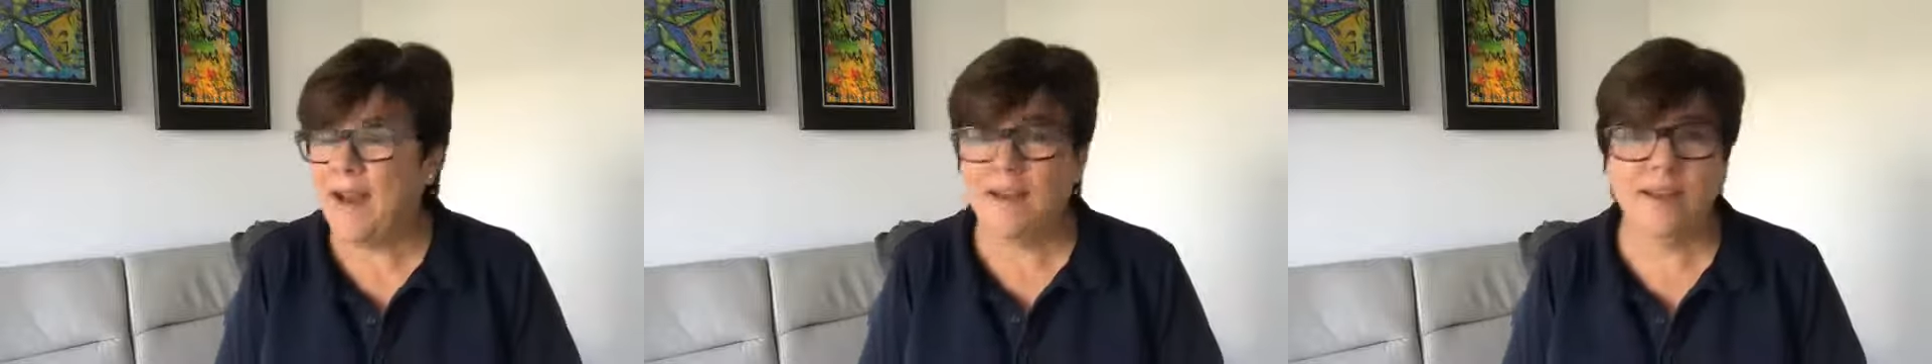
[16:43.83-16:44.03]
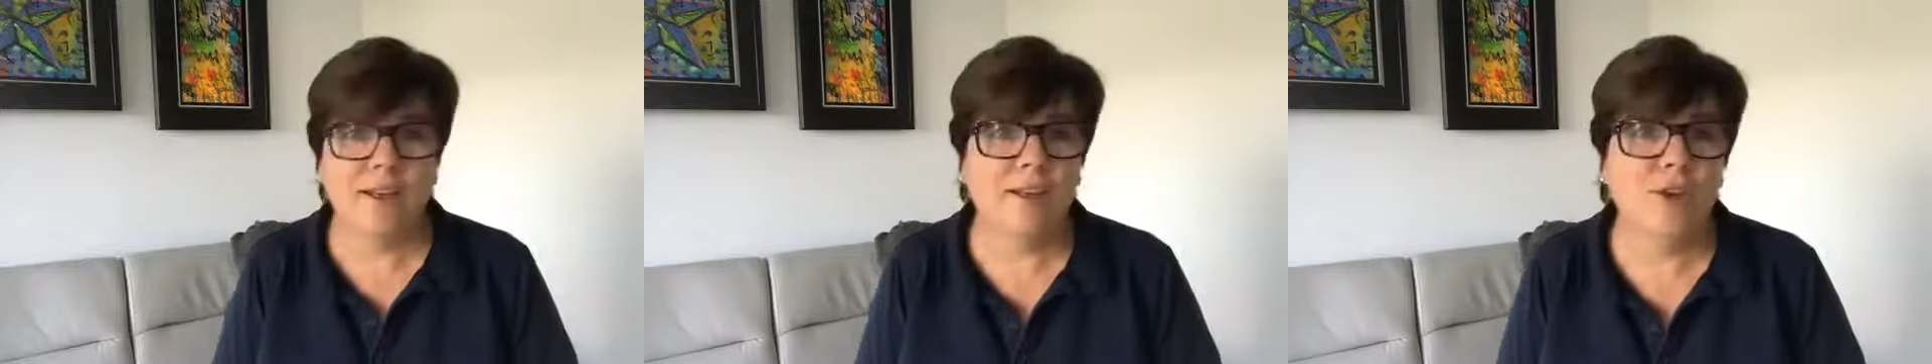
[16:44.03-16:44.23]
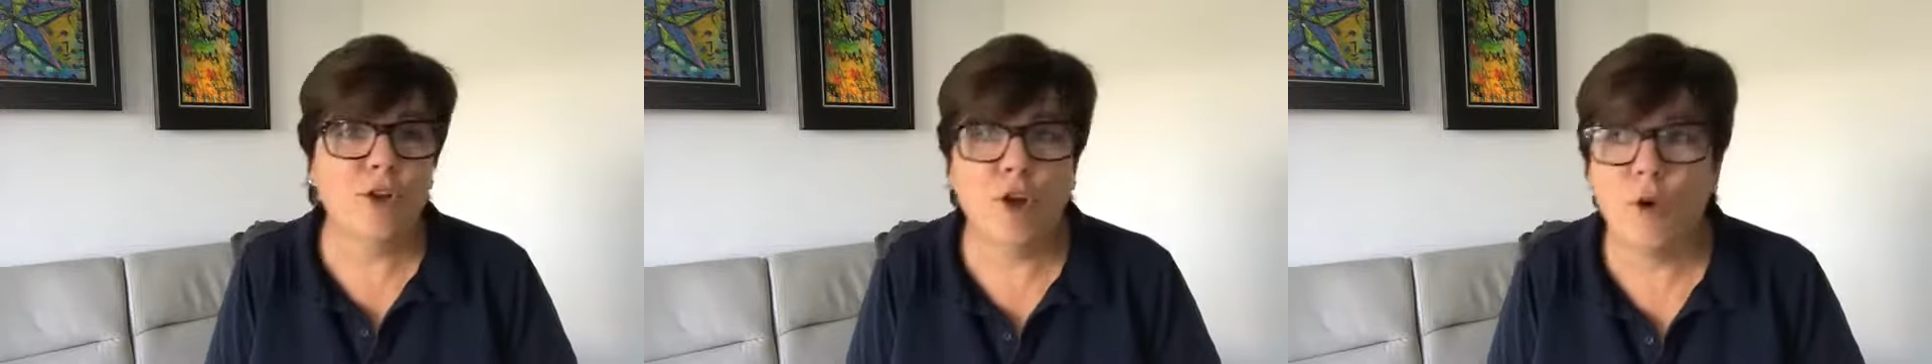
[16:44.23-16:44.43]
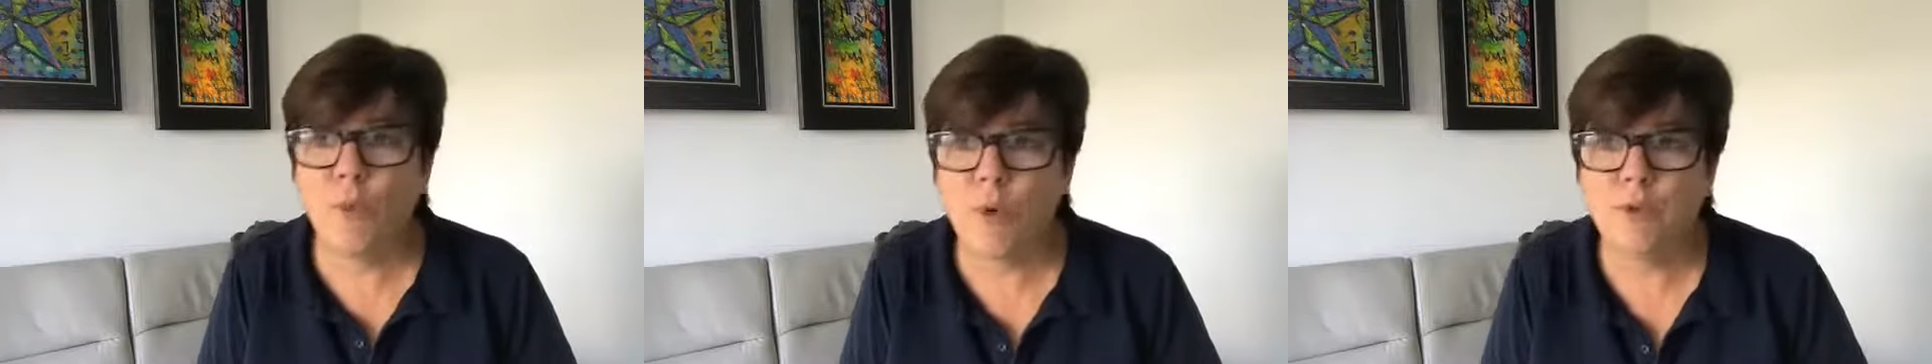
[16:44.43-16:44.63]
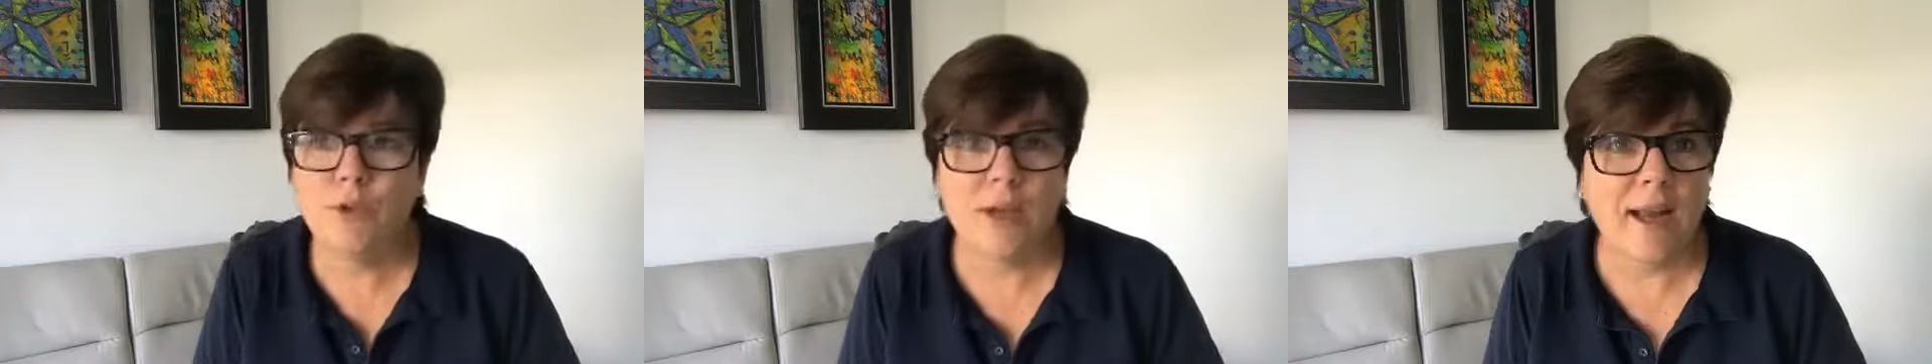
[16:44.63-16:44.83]
didn't know
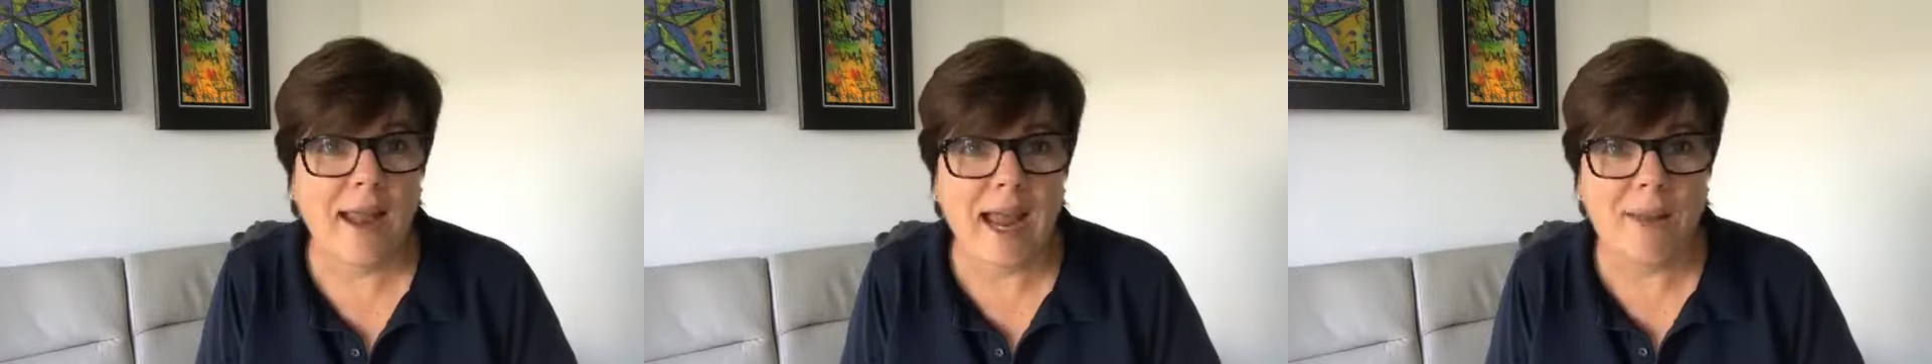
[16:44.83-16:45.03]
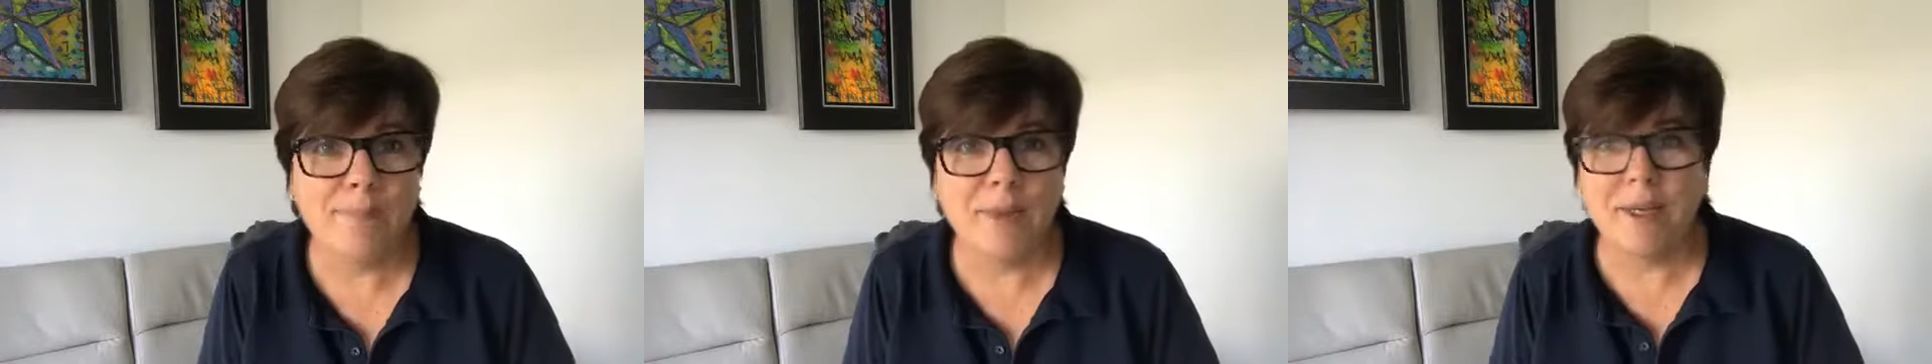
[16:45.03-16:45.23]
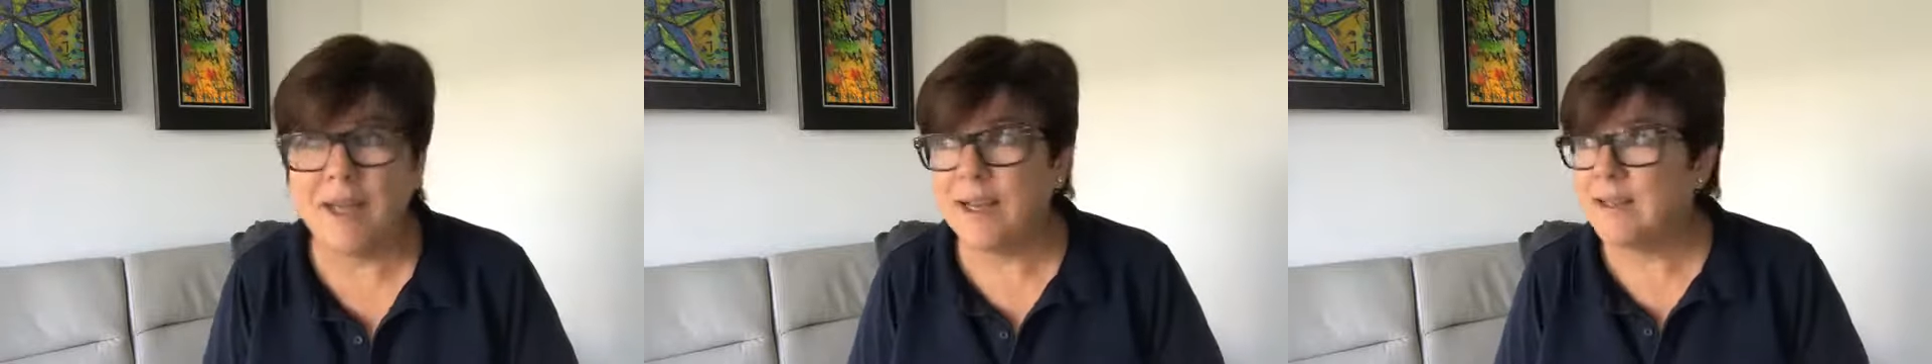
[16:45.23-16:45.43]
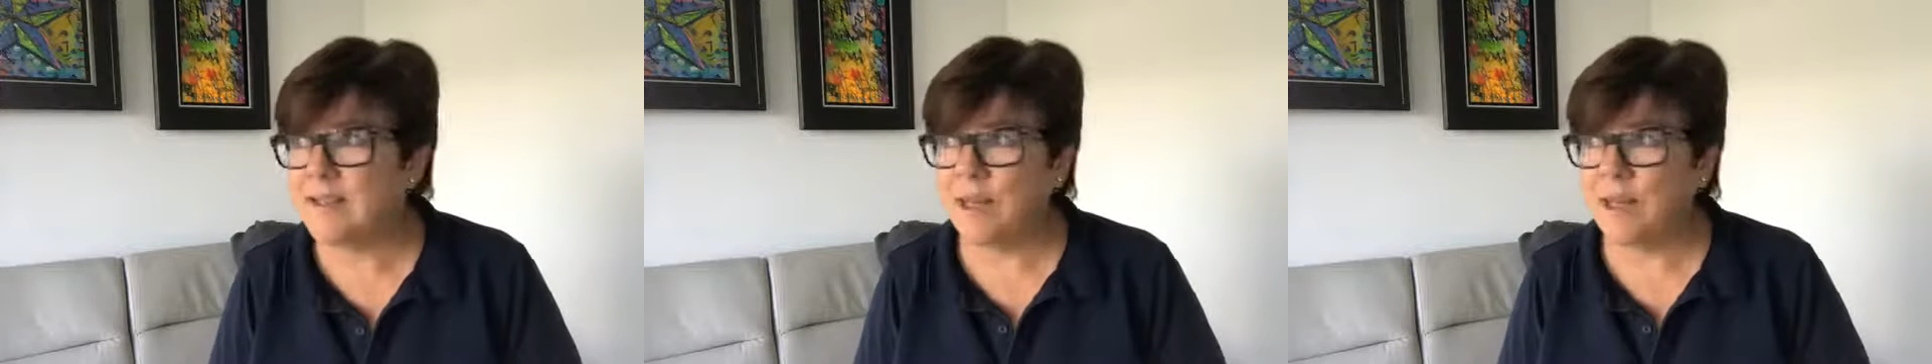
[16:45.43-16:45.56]
what was going to happen next.